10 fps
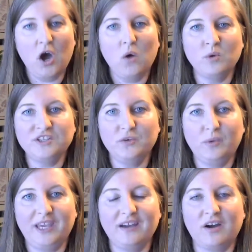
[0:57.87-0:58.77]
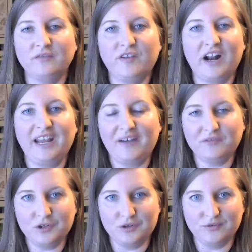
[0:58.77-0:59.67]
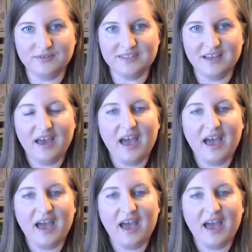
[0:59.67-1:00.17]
once a week on Friday afternoons